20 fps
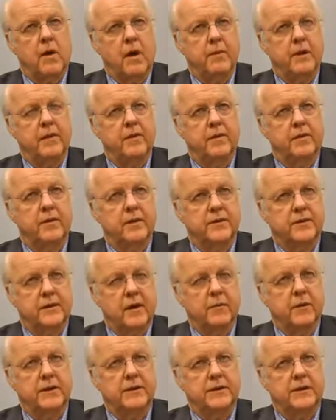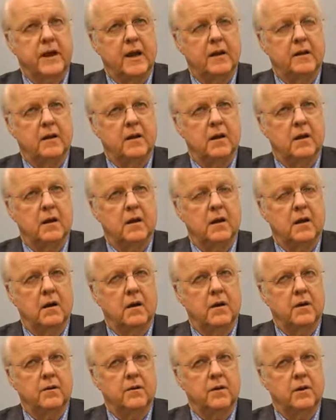I mean, to some extent,
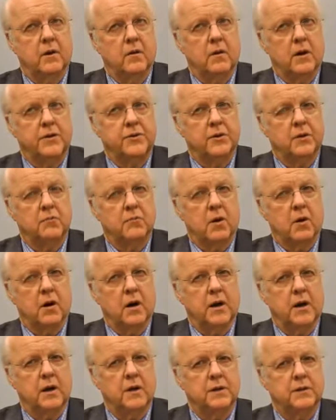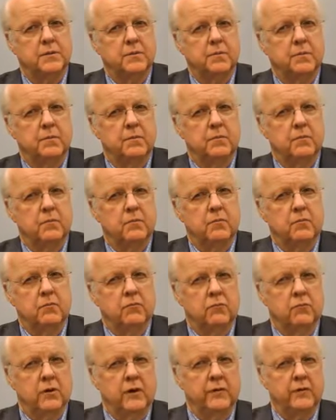the question mark is
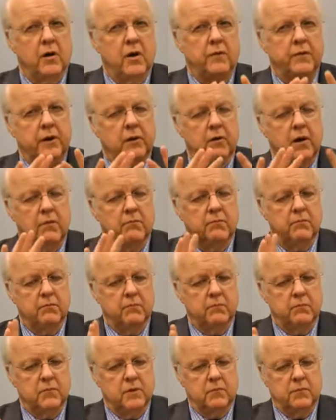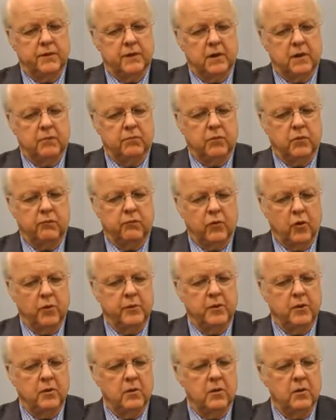revolving around the
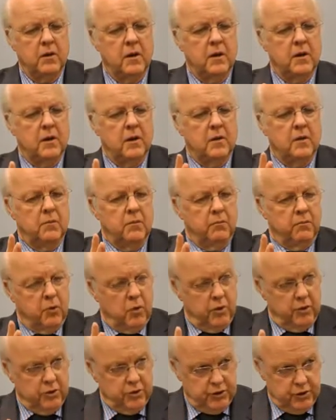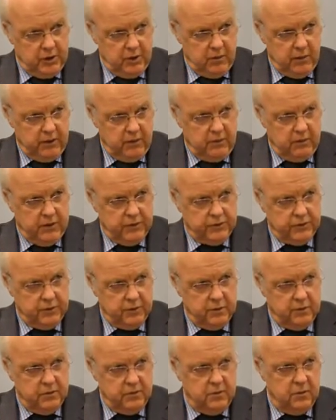proverbial burden-sharing
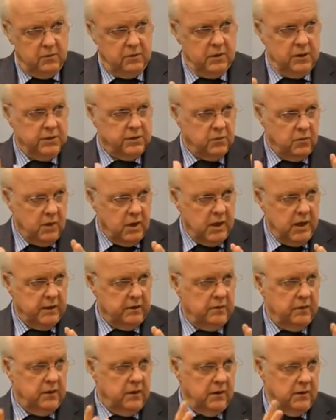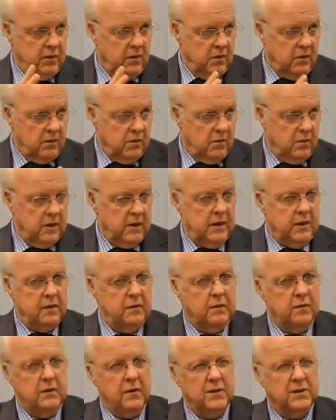question. Who does what, you know,
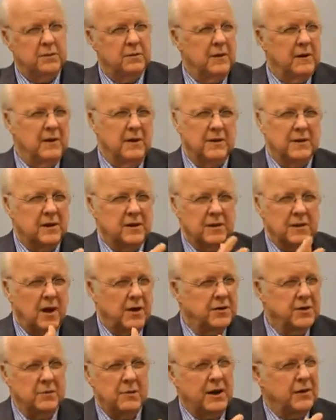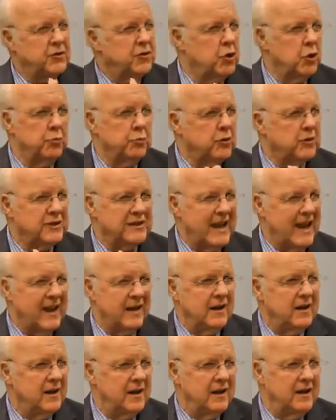and there's been this discussion about
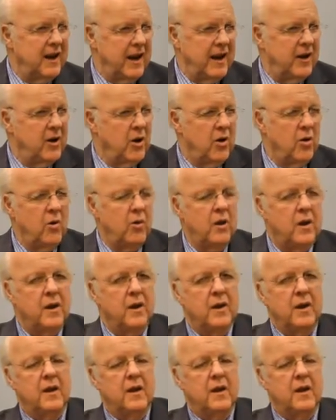2% in NATO.